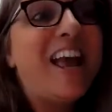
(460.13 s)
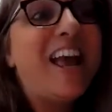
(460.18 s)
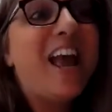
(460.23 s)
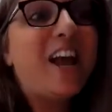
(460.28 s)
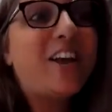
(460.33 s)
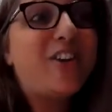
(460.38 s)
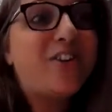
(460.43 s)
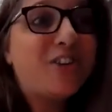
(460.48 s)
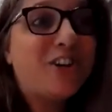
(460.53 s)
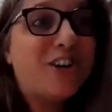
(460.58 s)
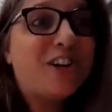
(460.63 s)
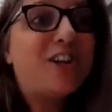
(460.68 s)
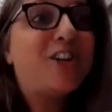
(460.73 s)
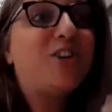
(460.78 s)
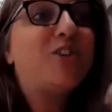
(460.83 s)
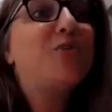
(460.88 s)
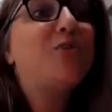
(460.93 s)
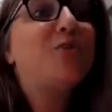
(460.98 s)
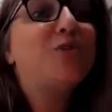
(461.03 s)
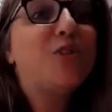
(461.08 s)
And you're going to
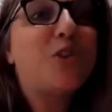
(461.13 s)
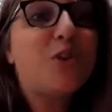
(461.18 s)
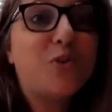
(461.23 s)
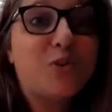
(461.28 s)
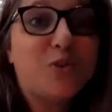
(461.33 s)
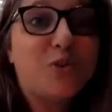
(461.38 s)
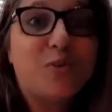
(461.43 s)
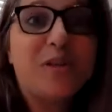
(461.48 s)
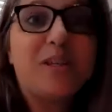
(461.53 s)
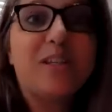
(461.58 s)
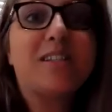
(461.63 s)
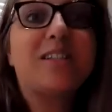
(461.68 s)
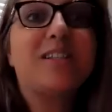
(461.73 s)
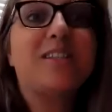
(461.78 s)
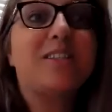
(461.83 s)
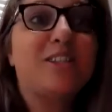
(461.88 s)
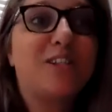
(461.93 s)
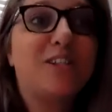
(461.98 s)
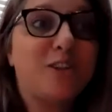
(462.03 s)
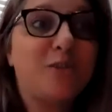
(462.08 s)
use those
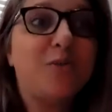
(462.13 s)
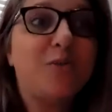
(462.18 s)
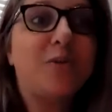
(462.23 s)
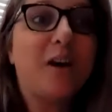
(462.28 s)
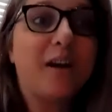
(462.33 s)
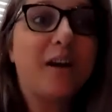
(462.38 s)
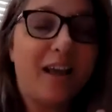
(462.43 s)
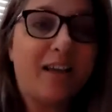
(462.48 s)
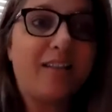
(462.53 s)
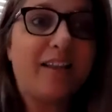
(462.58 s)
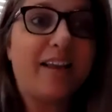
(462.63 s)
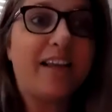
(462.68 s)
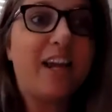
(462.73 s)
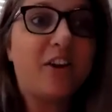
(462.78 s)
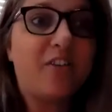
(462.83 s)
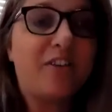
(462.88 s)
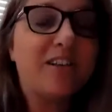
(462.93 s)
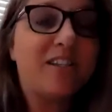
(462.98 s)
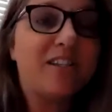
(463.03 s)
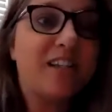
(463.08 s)
reasons to, again, like
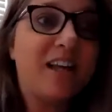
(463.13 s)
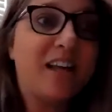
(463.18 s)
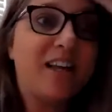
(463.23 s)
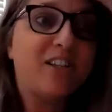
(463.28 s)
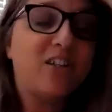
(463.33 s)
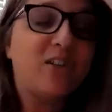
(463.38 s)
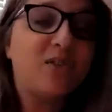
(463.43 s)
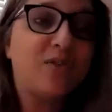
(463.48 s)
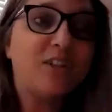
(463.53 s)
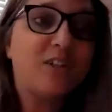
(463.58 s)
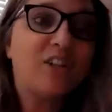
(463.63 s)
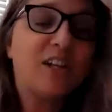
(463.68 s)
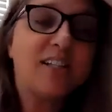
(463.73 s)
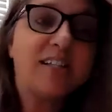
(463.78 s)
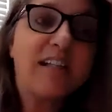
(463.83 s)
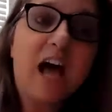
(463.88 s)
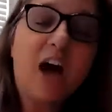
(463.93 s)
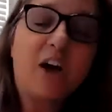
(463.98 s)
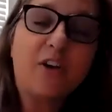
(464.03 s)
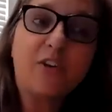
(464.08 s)
Carrie said, to adjust
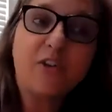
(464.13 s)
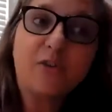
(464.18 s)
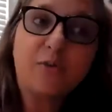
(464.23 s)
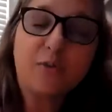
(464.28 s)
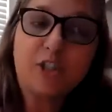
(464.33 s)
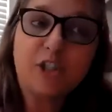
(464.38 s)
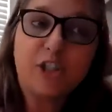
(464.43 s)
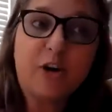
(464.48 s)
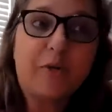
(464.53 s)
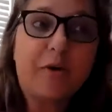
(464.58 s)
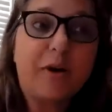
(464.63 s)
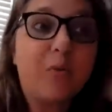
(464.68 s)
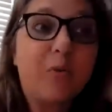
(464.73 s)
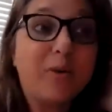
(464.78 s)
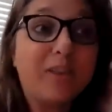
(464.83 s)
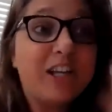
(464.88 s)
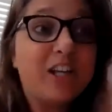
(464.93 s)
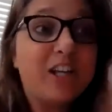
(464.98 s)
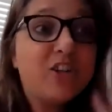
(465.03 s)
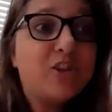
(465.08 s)
how you're sharing
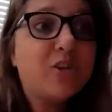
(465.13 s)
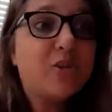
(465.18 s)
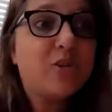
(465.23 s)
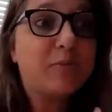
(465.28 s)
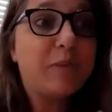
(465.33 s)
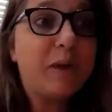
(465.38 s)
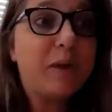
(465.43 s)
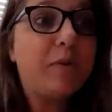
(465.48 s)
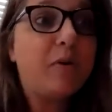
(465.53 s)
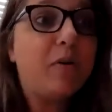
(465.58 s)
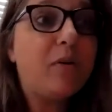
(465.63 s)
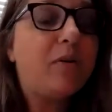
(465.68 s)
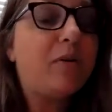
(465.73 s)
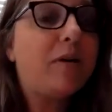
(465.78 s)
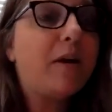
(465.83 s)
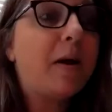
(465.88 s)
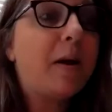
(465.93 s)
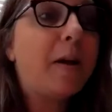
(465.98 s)
with each of those people.